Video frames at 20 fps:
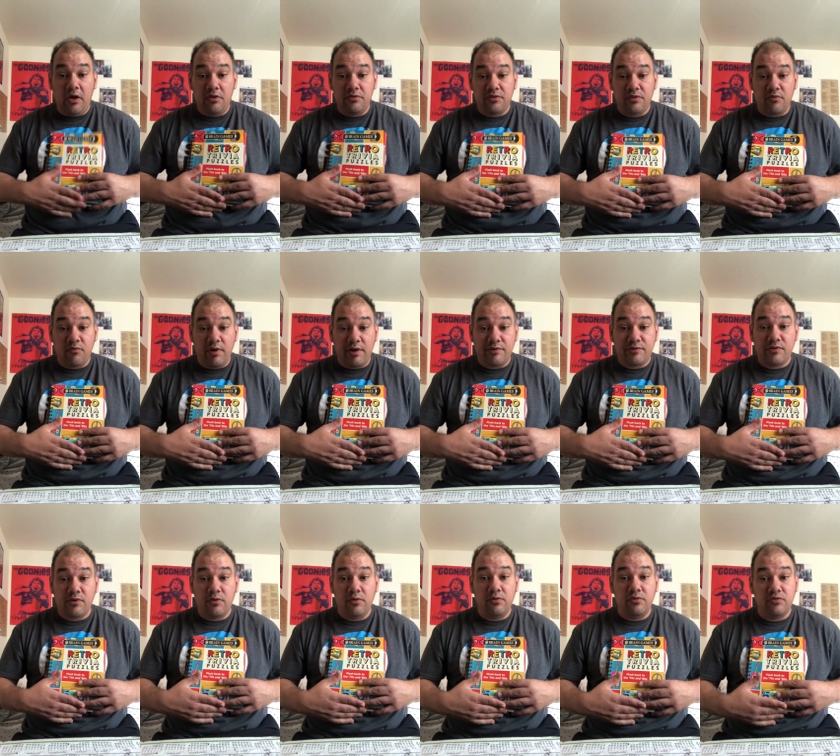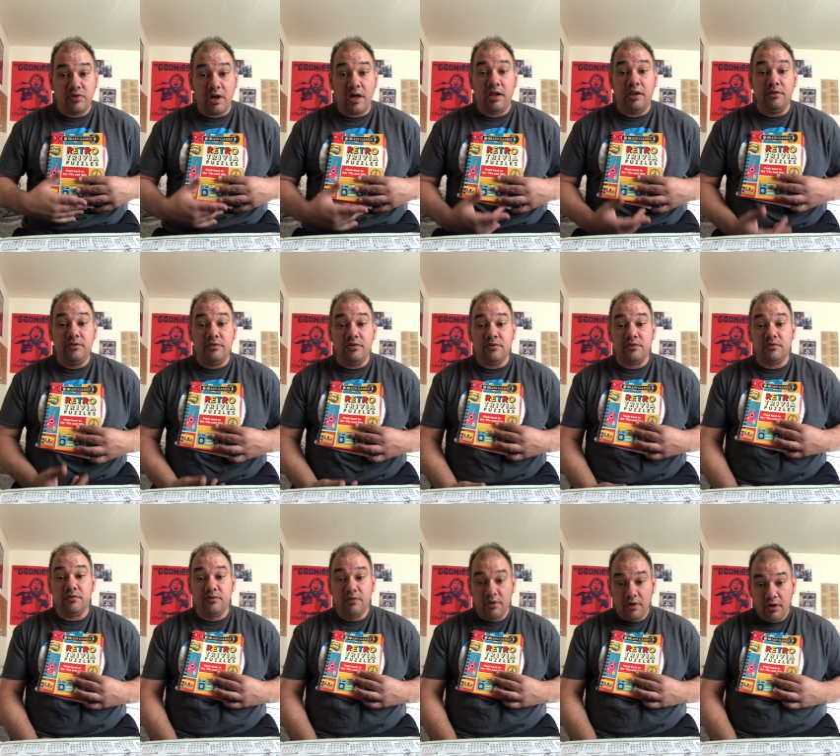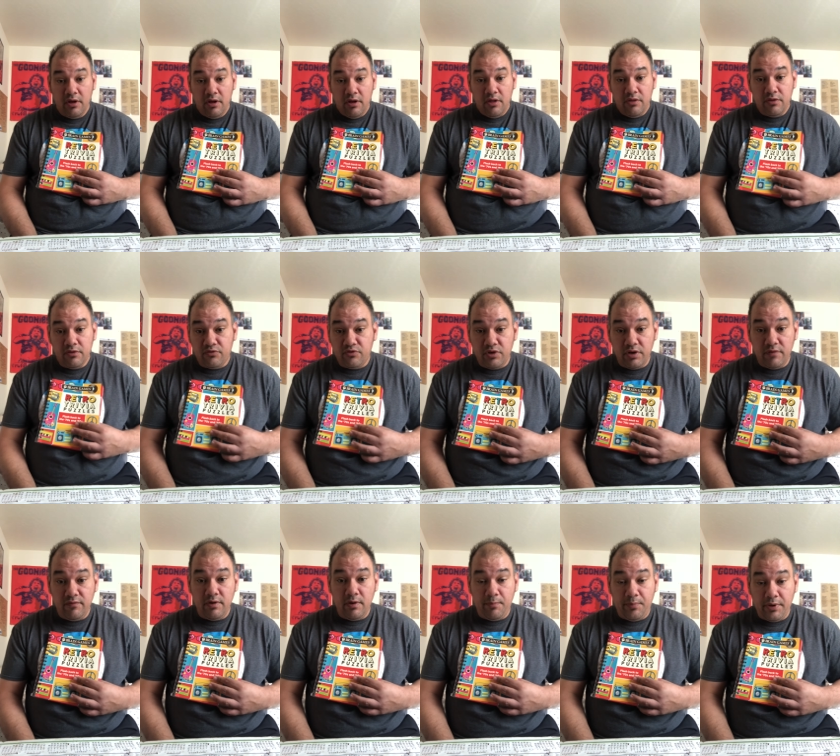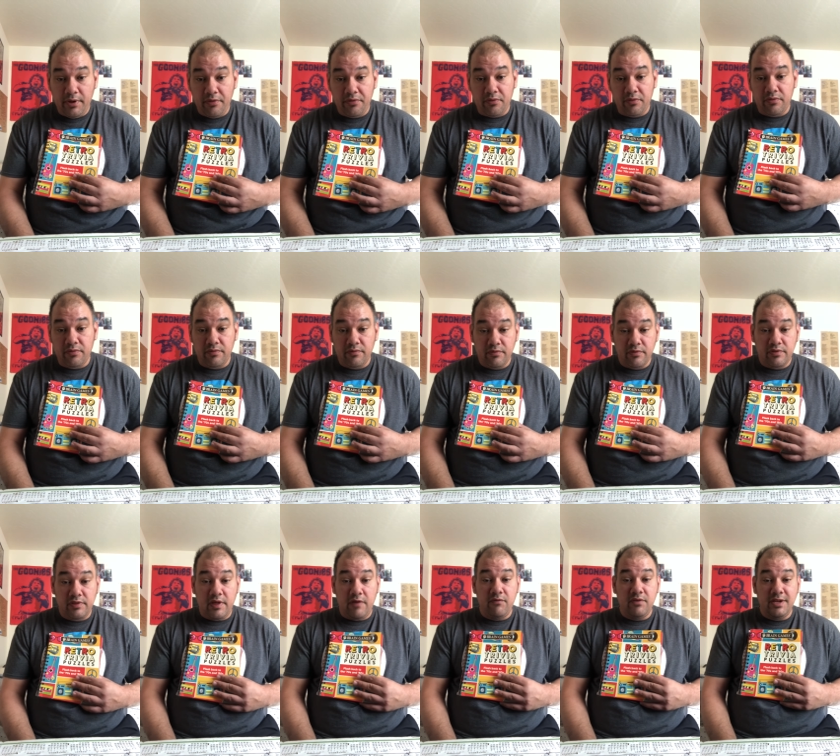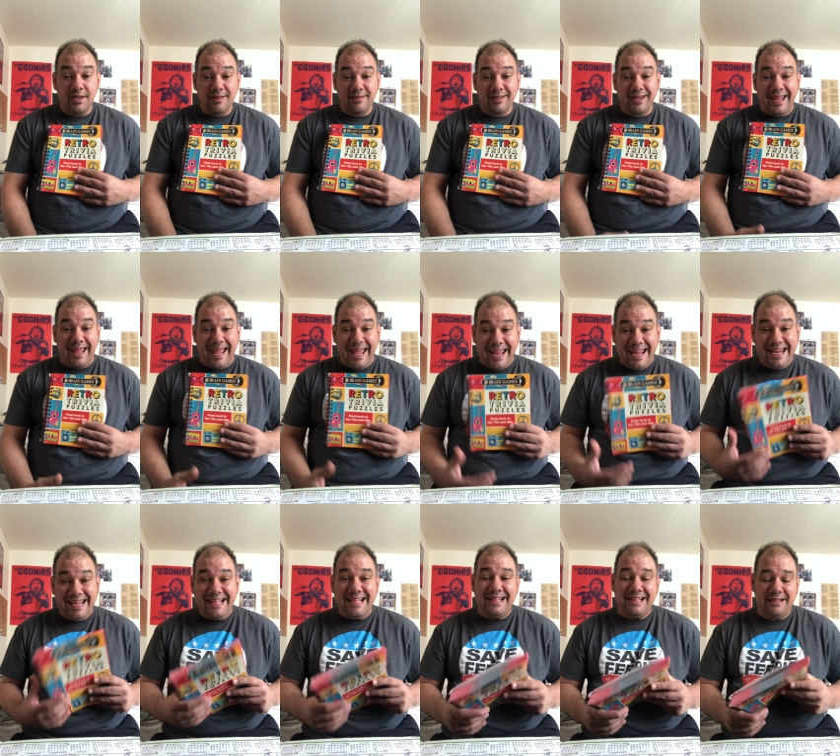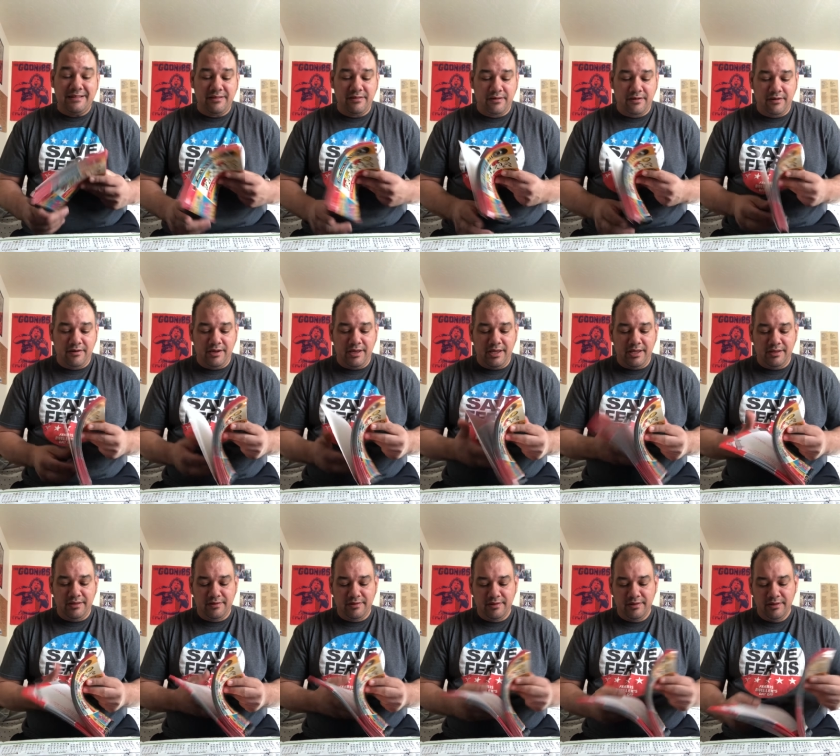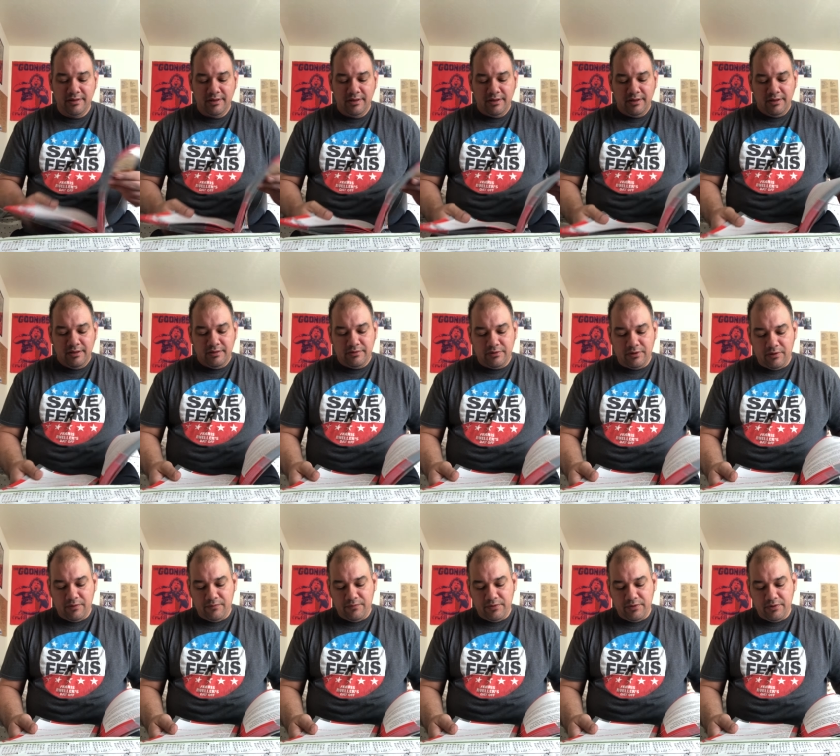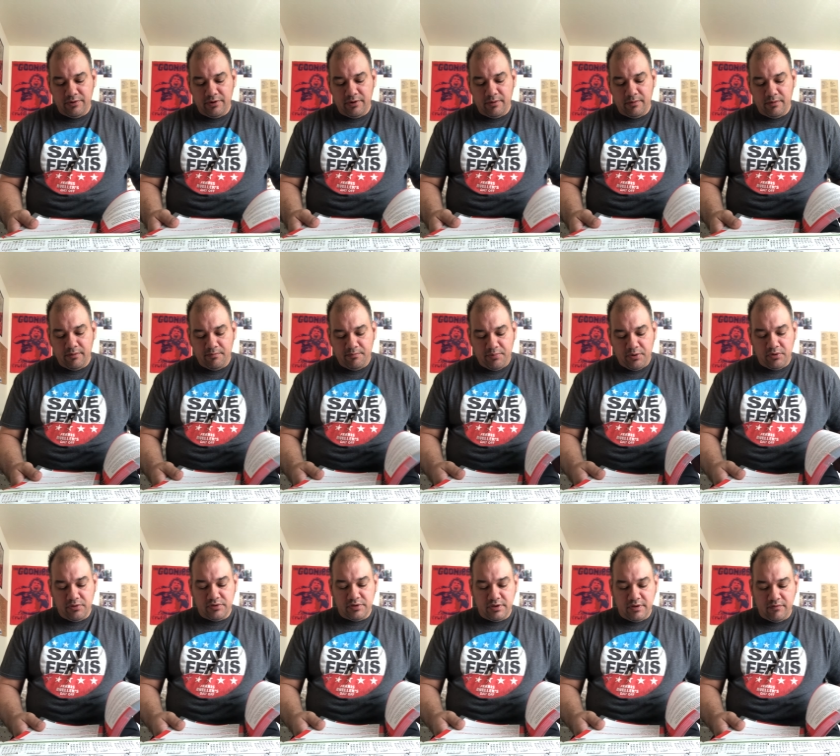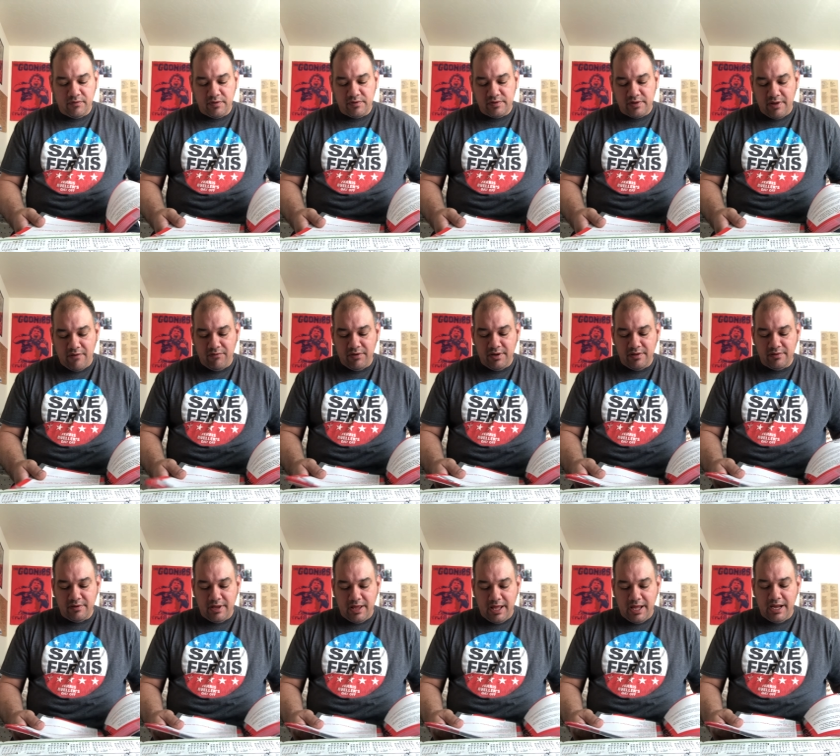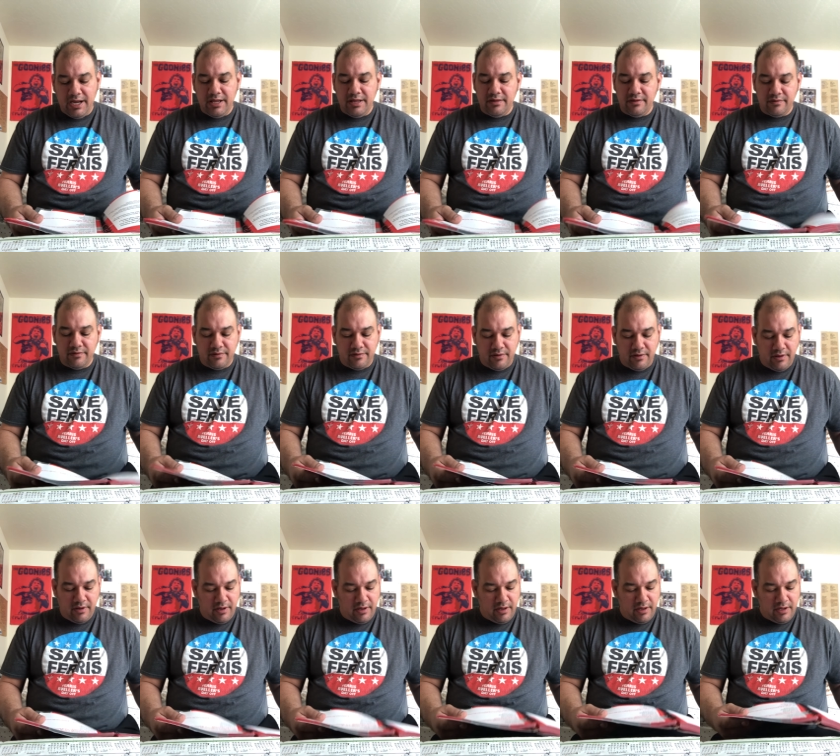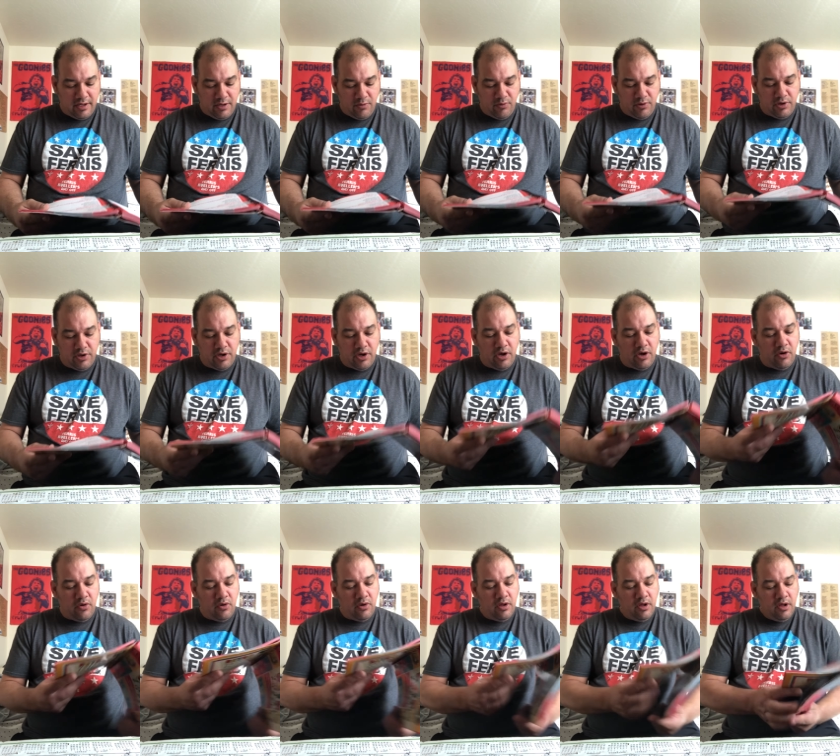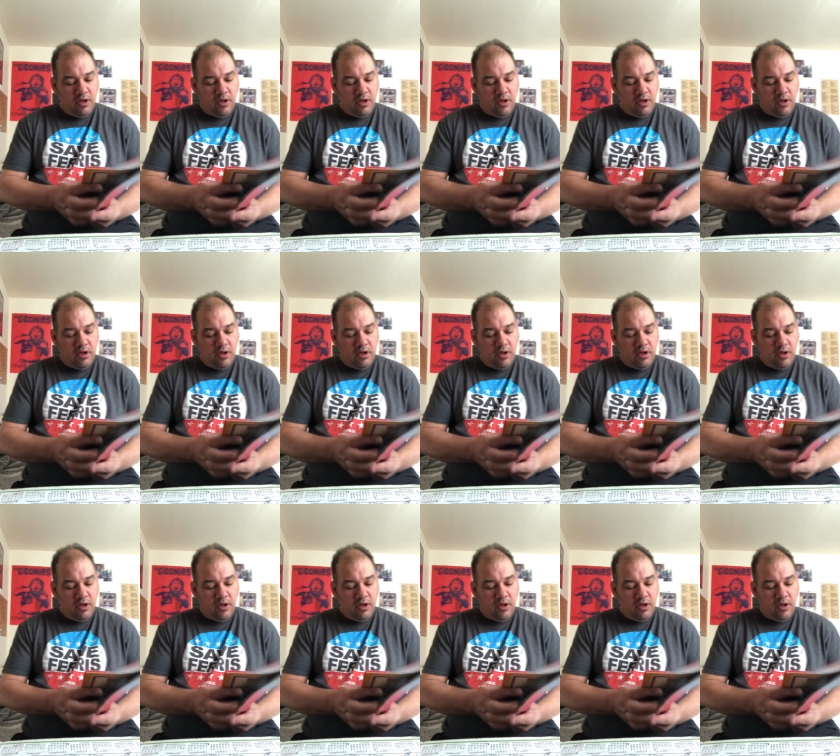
it's the retro challenges, the trivia puzzles, the 70s and 80s. All right. So if you're a person of the 70s and 80s, uh, here we go.